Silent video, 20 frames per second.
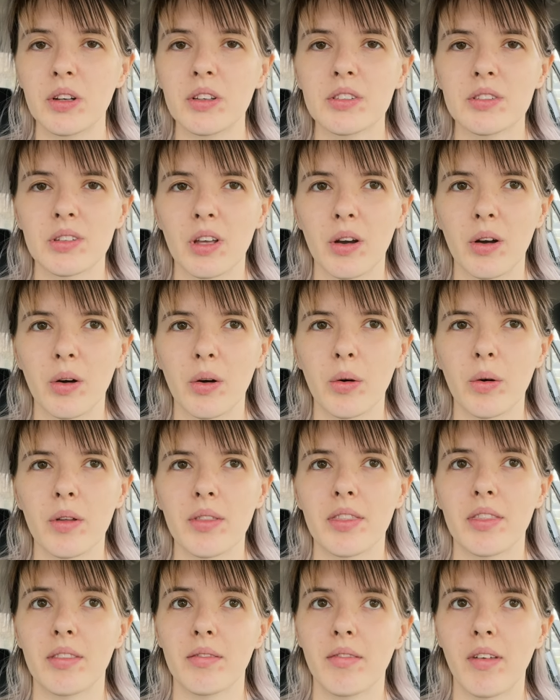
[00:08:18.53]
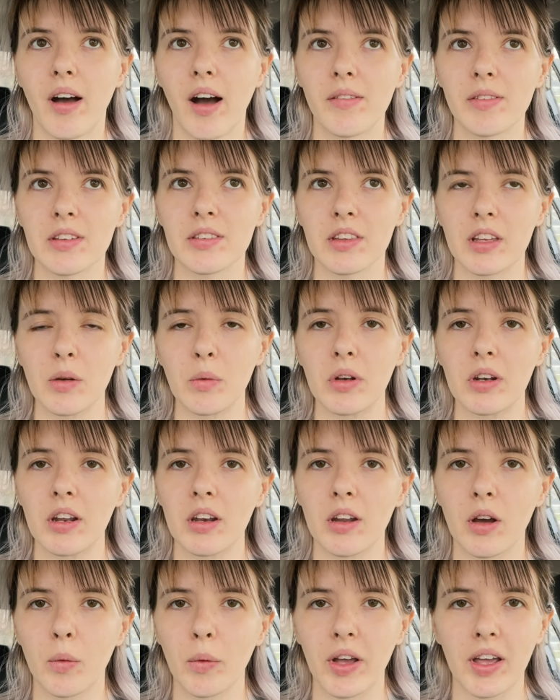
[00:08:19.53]
So obviously we
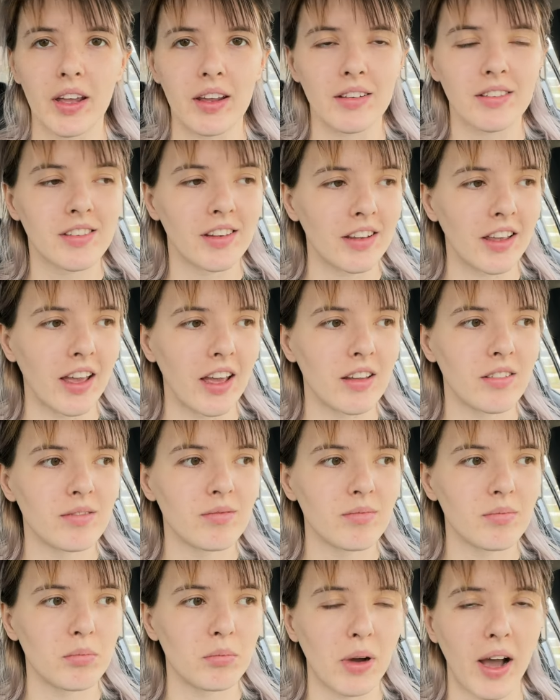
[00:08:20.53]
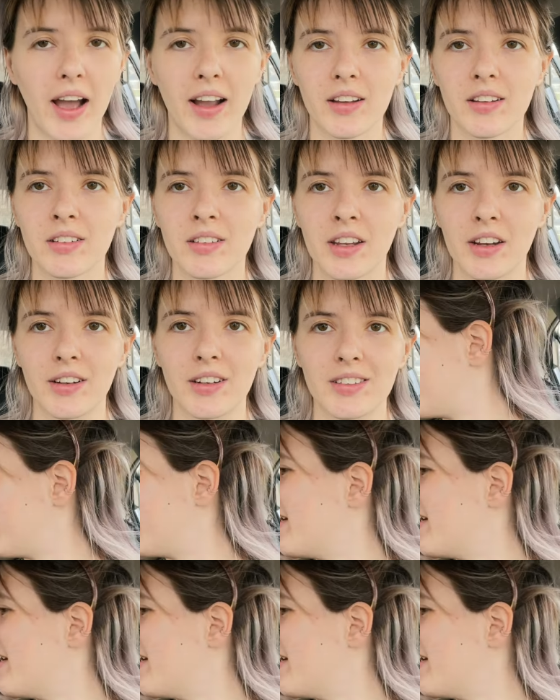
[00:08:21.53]
need a way to get back here.